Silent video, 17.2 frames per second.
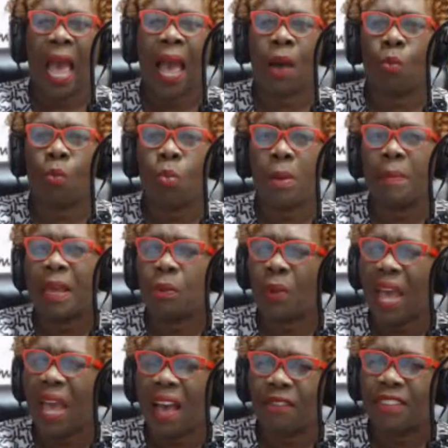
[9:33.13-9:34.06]
And women,
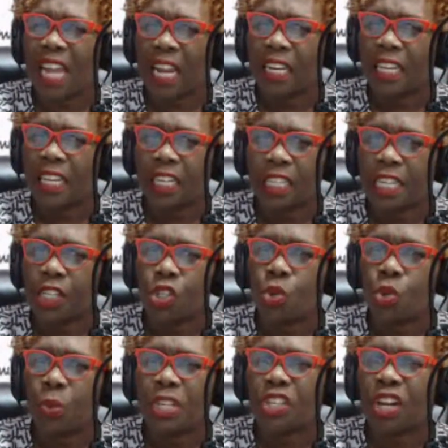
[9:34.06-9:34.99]
we have that little
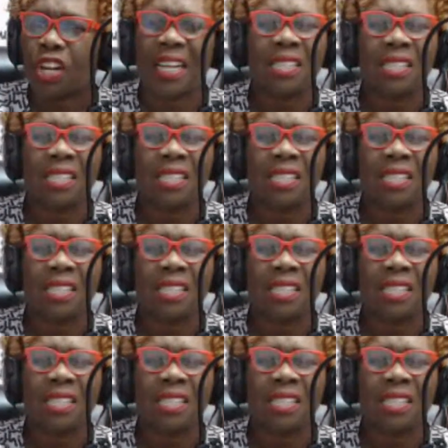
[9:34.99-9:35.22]
intuition.